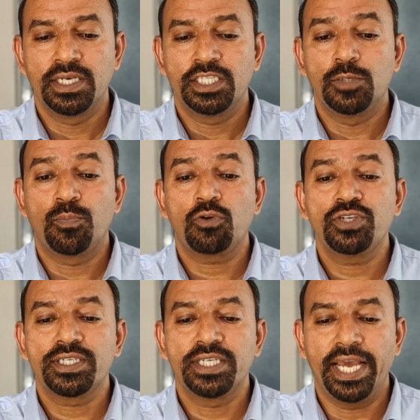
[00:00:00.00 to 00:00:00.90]
The
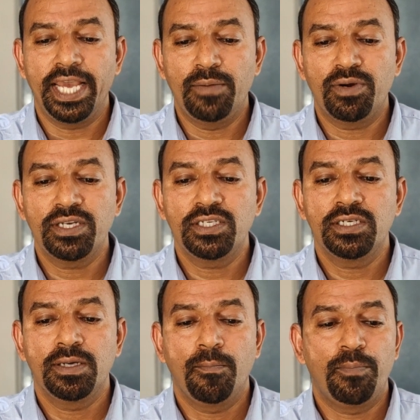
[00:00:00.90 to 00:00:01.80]
project aimed at
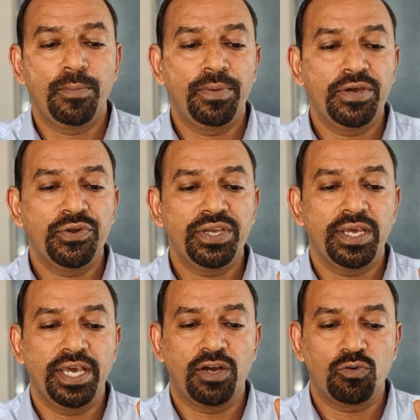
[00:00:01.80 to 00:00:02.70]
preparing
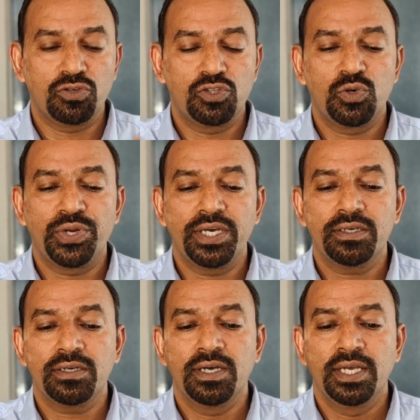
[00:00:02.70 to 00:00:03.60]
a questionnaire